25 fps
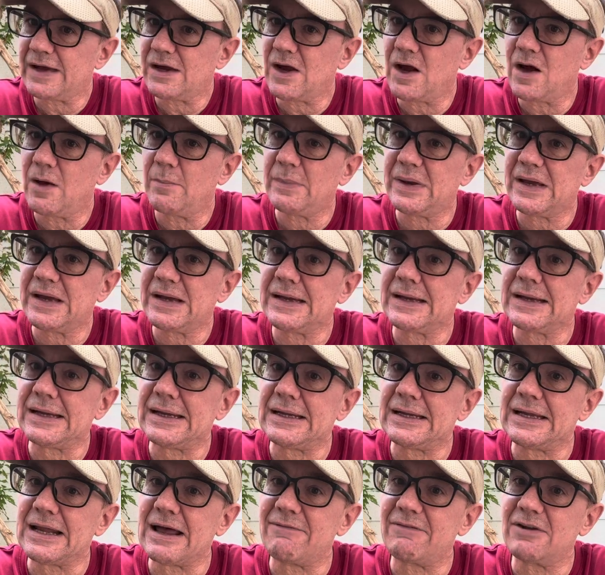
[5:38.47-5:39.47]
come in
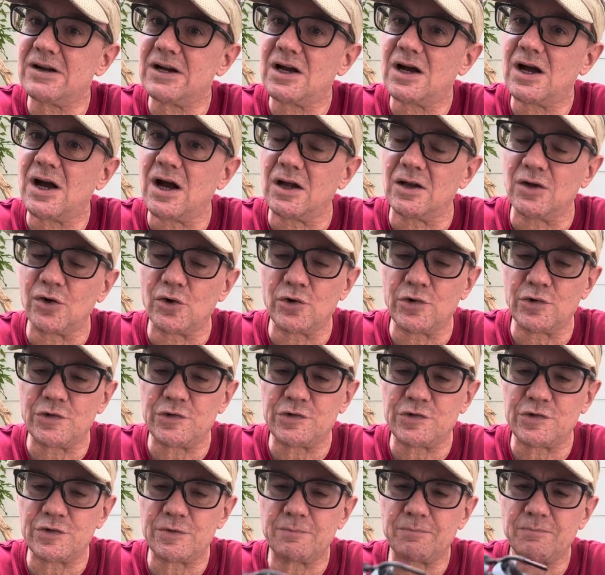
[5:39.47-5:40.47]
11
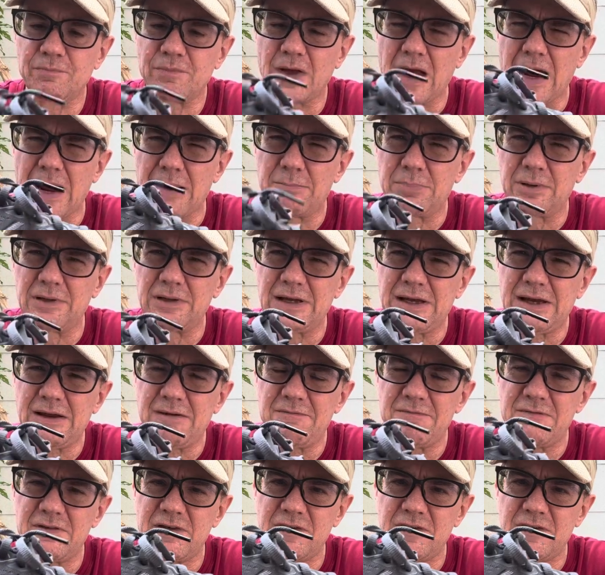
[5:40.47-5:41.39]
colors. I believe